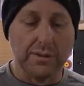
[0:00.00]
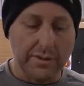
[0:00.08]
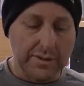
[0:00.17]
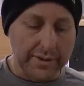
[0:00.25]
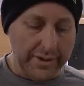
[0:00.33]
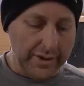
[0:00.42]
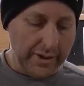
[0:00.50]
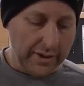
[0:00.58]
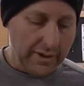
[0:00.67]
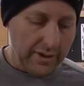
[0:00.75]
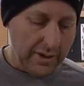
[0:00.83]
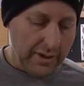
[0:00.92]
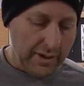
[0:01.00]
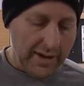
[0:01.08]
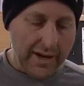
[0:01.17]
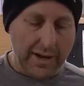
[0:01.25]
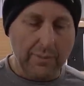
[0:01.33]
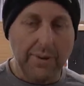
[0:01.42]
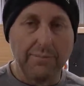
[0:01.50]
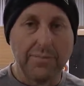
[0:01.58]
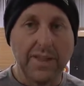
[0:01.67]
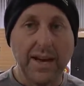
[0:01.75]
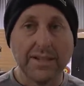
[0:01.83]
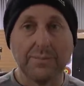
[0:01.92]
So anyway,
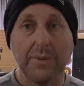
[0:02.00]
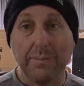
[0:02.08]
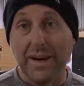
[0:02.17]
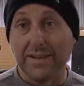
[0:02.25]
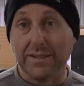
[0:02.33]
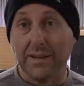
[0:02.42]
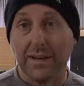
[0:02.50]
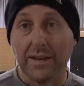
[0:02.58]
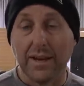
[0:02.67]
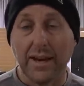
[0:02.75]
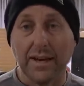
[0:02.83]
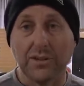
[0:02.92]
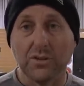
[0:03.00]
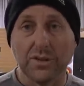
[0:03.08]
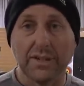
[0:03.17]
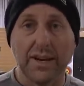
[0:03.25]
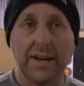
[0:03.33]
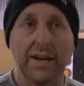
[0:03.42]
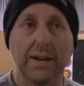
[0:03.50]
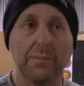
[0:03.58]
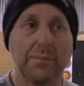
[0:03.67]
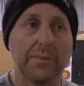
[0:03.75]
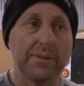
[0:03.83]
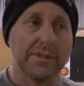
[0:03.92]
that's my basic indoor
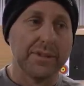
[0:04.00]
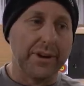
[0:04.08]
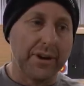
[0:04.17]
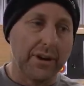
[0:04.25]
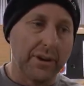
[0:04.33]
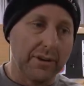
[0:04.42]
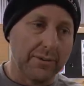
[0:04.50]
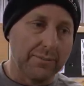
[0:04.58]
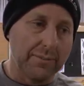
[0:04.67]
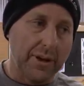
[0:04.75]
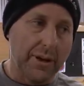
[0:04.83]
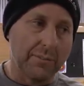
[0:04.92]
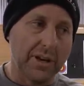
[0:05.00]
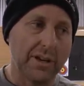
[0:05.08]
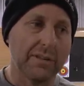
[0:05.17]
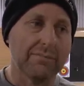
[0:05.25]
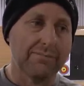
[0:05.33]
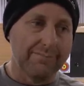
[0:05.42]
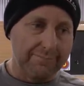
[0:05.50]
setup. So I'm going to